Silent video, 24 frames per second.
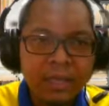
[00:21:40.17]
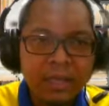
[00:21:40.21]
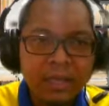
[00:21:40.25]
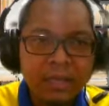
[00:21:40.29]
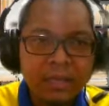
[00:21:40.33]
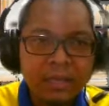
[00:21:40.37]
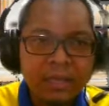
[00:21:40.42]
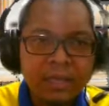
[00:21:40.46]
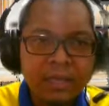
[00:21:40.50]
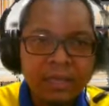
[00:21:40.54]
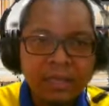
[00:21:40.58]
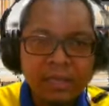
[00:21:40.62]

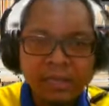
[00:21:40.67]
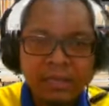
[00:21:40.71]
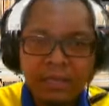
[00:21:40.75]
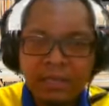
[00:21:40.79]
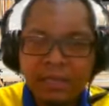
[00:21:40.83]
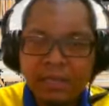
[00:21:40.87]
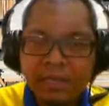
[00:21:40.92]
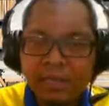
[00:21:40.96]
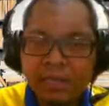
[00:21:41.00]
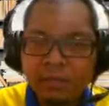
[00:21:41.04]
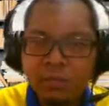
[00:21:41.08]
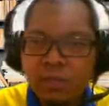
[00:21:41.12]
this is the
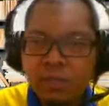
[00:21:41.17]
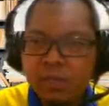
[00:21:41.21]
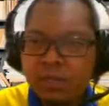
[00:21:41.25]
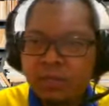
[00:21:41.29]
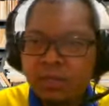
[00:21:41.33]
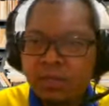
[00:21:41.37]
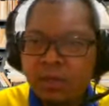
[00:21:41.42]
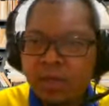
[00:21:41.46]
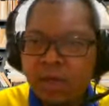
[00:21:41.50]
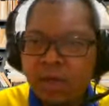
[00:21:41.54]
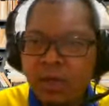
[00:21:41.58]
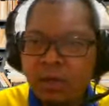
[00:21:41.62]

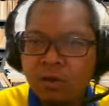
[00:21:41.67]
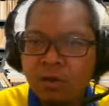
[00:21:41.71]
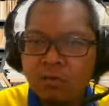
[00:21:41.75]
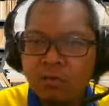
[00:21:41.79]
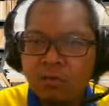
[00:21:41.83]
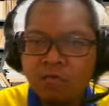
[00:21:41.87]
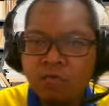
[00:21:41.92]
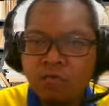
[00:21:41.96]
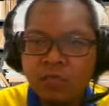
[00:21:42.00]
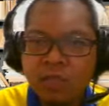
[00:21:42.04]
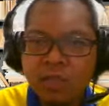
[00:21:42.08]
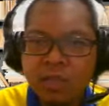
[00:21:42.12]
situation how
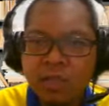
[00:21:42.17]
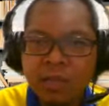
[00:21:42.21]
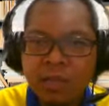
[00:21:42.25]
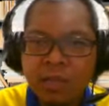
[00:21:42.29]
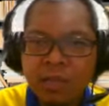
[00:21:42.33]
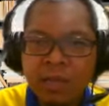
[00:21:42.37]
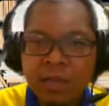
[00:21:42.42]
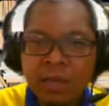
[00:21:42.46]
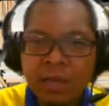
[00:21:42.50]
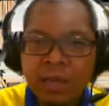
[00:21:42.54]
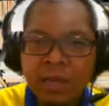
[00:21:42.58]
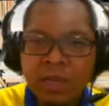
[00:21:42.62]
we
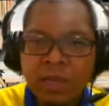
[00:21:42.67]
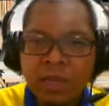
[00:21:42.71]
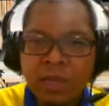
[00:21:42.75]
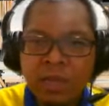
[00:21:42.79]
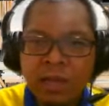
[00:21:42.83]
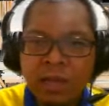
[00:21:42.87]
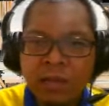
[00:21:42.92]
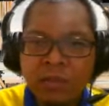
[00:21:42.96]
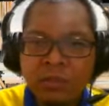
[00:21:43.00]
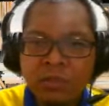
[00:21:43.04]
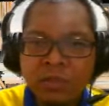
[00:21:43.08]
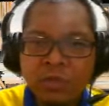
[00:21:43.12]

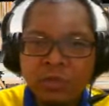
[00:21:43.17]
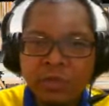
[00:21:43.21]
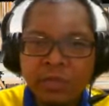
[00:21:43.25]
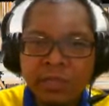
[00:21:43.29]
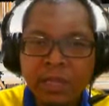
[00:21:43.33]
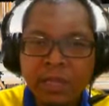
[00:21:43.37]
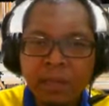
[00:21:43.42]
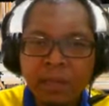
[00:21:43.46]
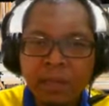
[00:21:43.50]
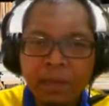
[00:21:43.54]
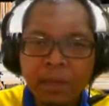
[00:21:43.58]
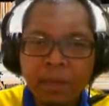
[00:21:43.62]
use
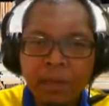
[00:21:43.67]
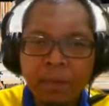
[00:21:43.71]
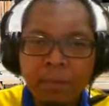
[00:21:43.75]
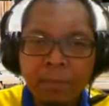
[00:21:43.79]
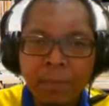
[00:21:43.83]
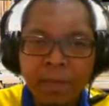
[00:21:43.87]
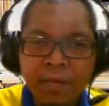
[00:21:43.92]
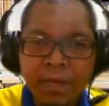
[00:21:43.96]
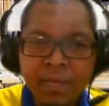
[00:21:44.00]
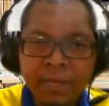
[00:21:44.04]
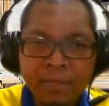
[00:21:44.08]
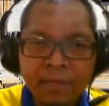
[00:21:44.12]

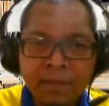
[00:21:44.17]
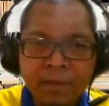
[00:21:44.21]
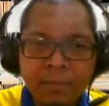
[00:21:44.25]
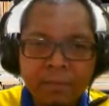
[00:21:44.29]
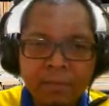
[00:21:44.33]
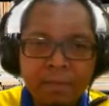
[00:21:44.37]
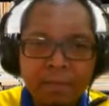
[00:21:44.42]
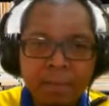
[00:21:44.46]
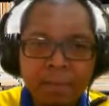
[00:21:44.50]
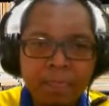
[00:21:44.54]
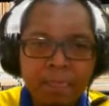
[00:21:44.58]
periscope.